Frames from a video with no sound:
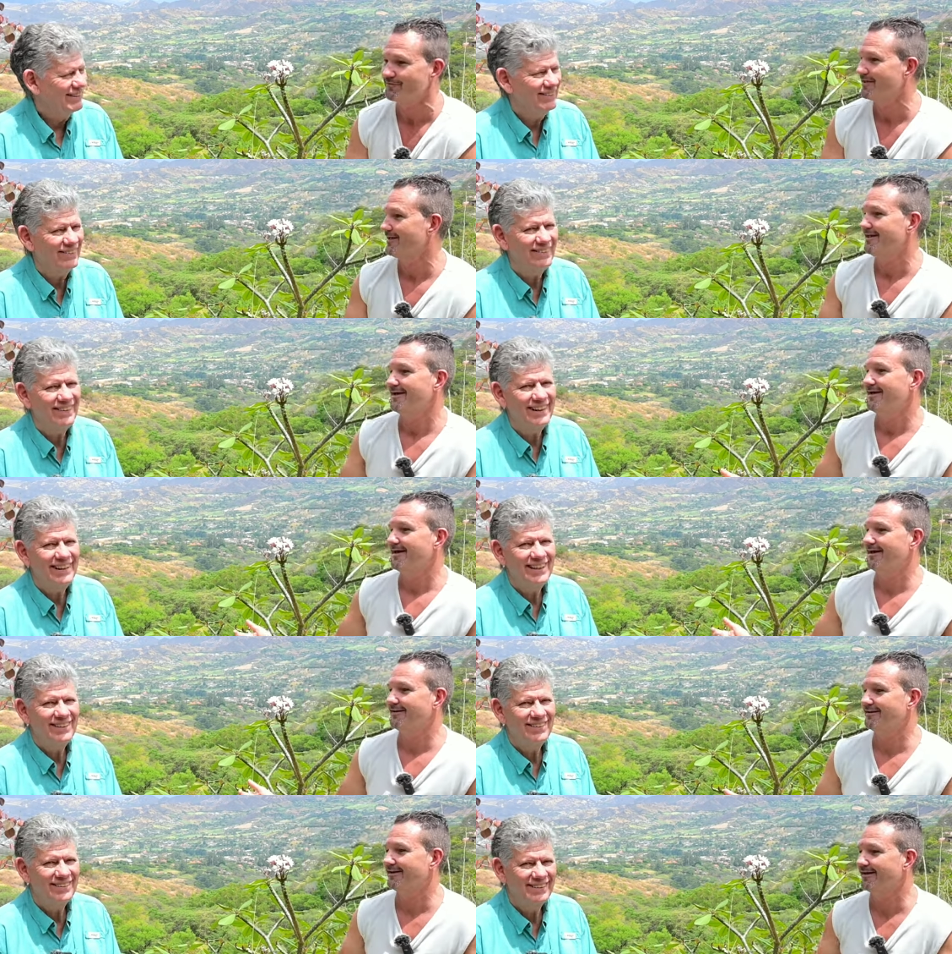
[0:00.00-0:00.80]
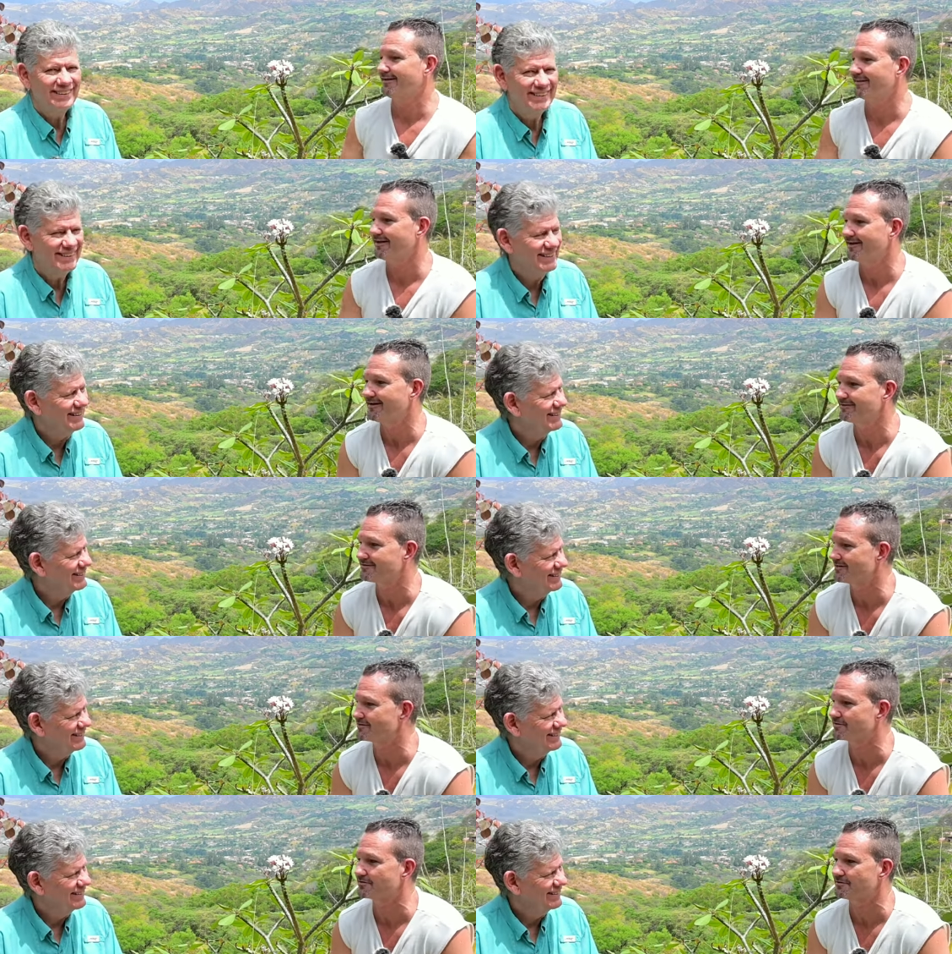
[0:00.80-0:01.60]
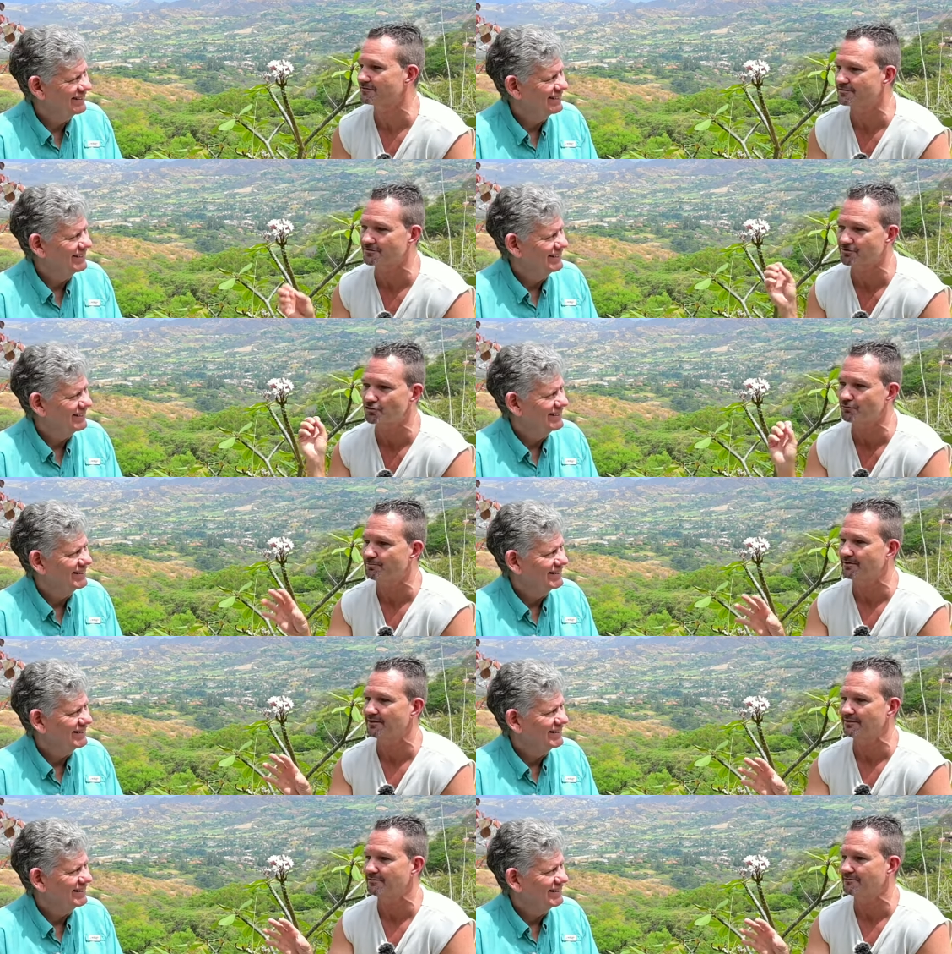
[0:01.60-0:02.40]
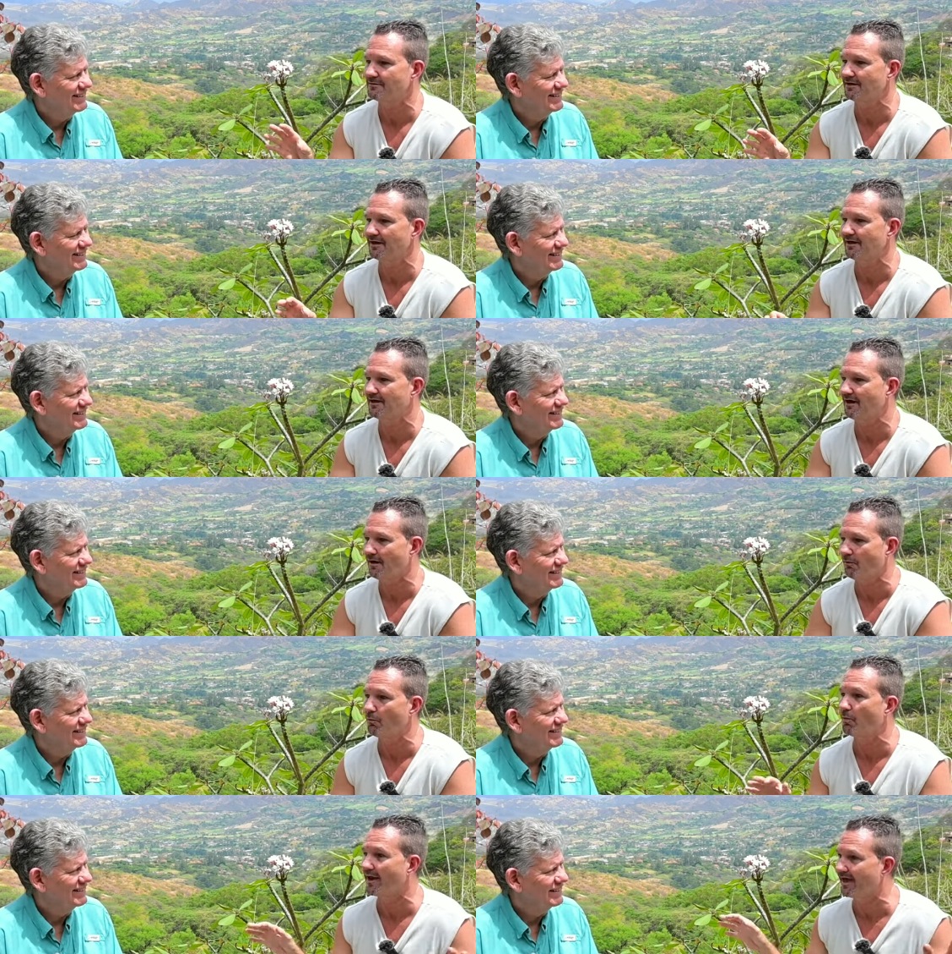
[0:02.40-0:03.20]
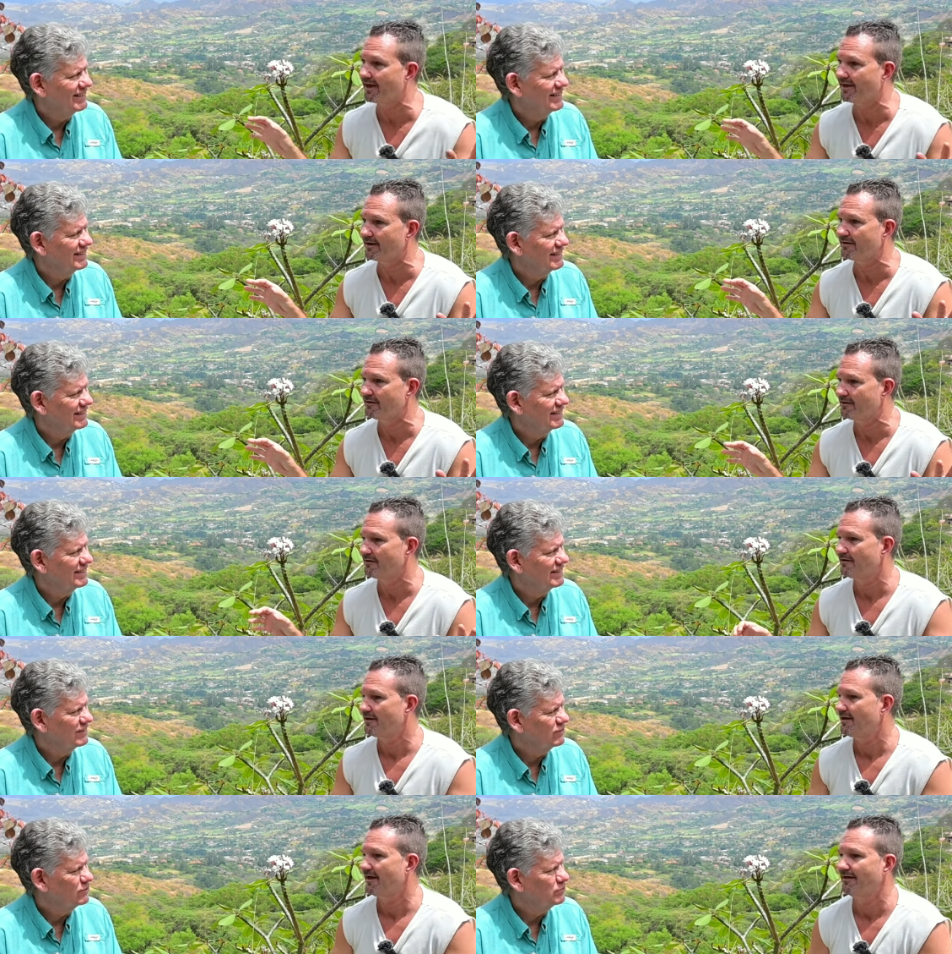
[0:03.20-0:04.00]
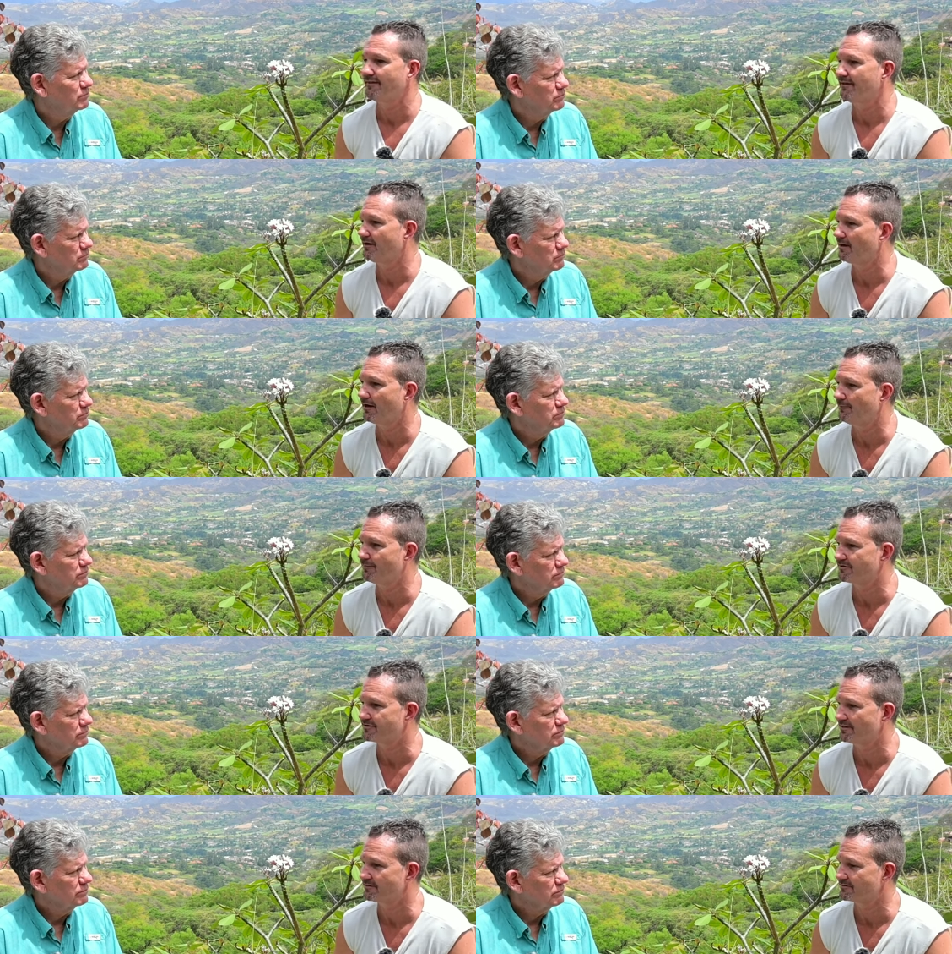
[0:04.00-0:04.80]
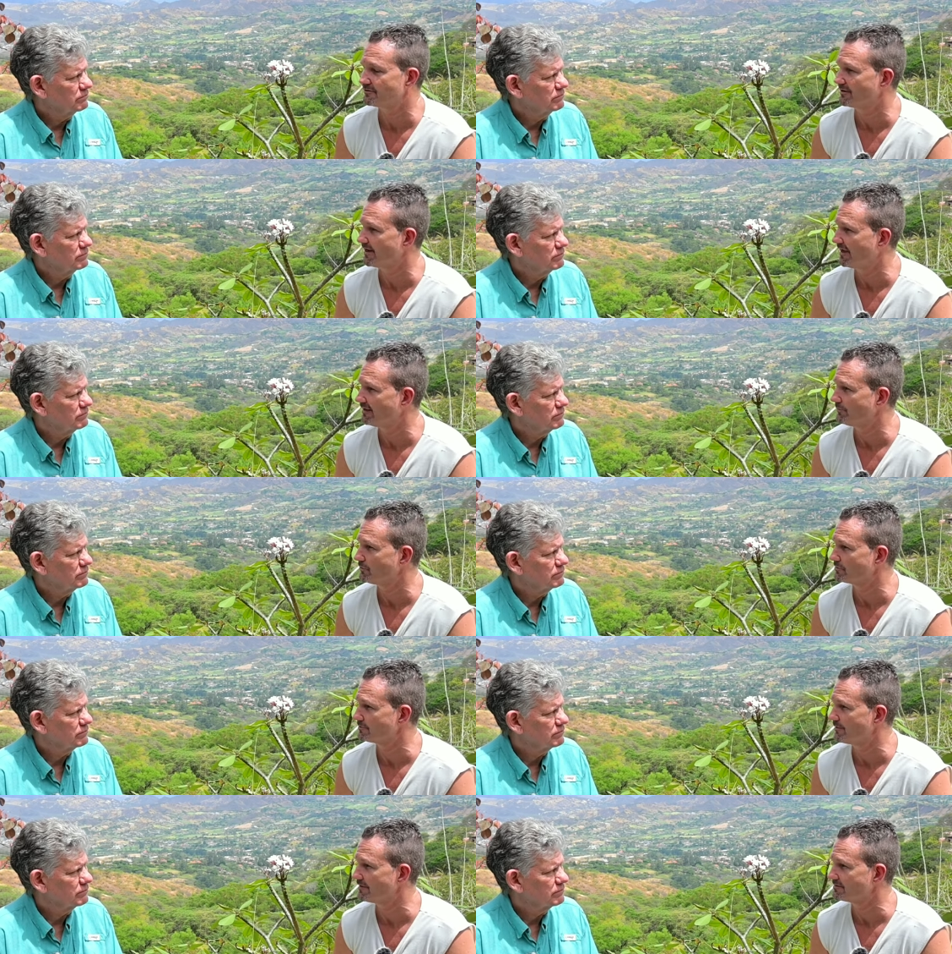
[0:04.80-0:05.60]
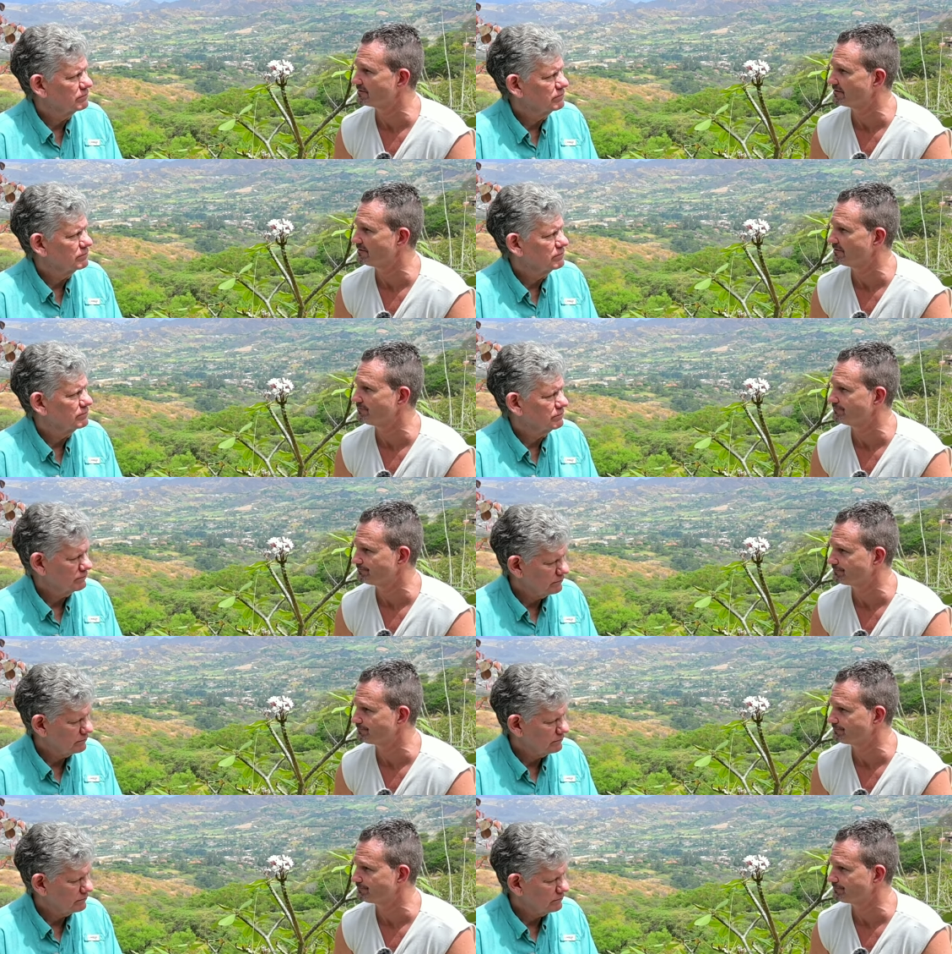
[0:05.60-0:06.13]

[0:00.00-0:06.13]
Speaker 1: Mm-hmm. And uh, they are just super uh, aware, and they're hypersensory animals, basically.